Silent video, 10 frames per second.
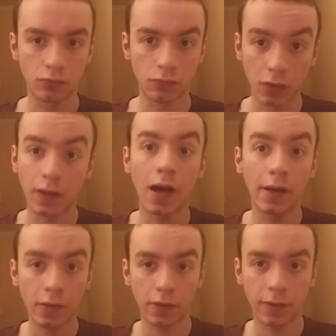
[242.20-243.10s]

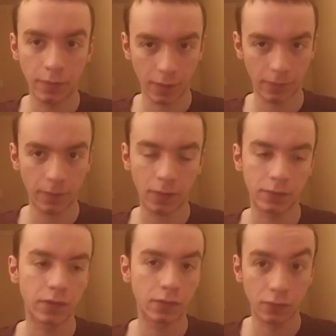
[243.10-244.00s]
rely on if I
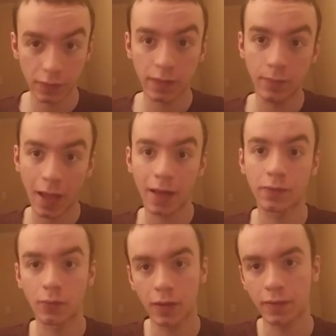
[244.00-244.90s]
felt really bad
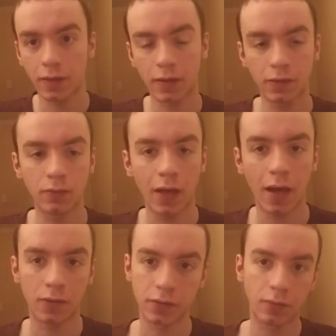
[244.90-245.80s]
the way that I do
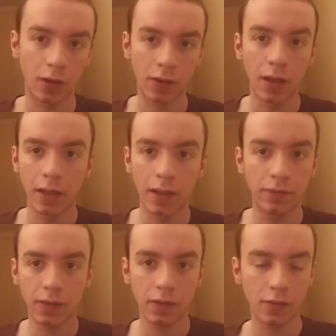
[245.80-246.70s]
now. To where
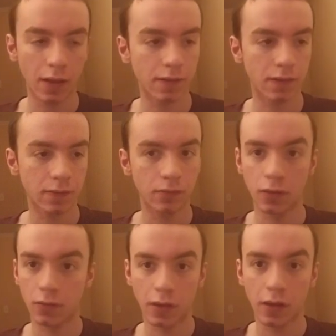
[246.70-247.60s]
if the internet's,
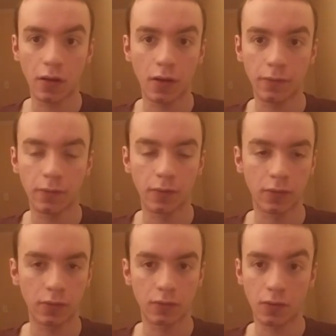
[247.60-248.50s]
cut off
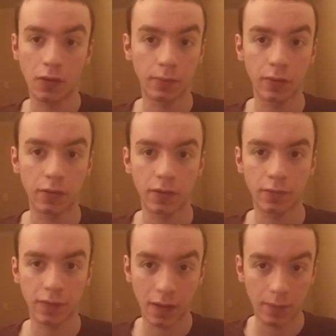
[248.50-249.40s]
for a long period
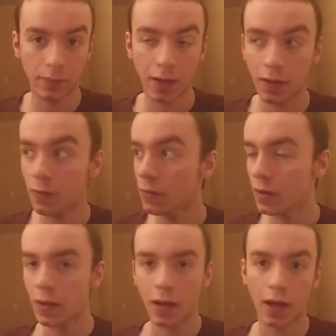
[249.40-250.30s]
of time now,
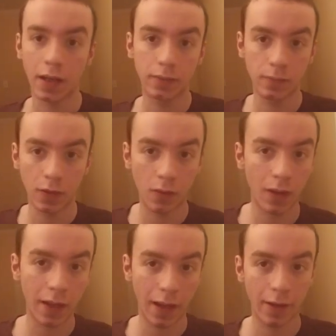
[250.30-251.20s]
I know
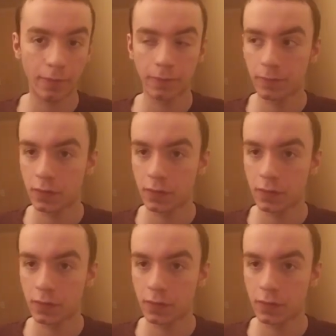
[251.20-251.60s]
I have,